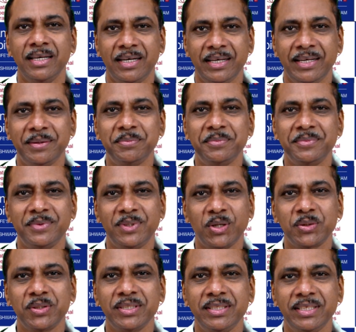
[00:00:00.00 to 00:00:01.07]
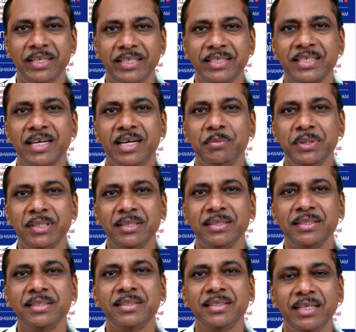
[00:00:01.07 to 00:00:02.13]
I am Dr. Dinesh Kamath,
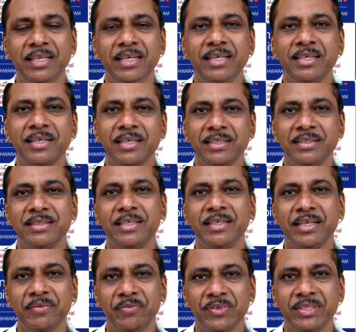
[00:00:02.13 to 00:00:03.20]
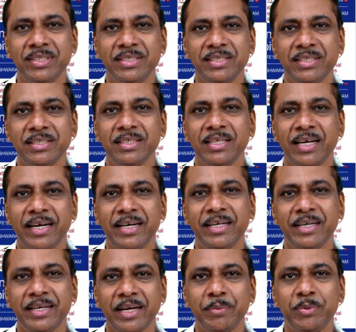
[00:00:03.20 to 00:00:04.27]
Senior Consultant Physician
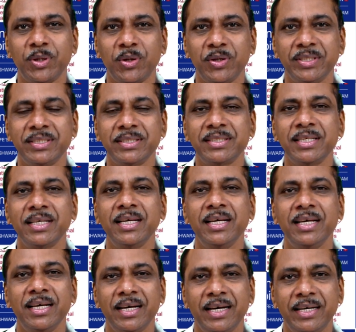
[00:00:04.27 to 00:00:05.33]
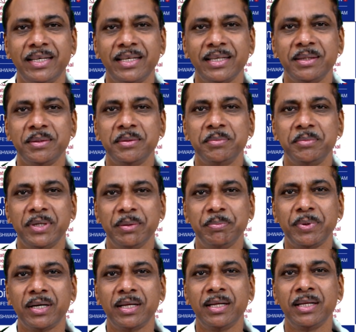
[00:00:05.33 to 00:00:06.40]
and Diabetologist at
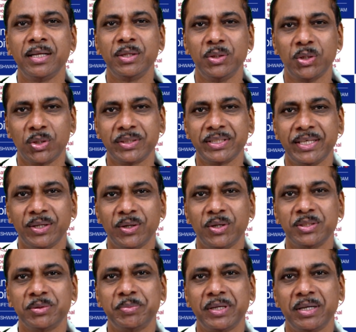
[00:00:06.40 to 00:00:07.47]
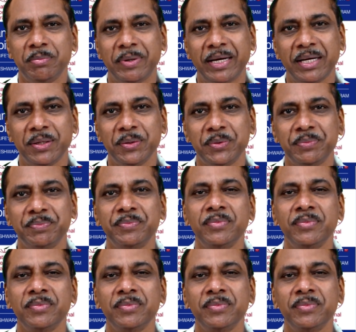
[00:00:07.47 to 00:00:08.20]
Manipal Northside Hospital, Bangalore.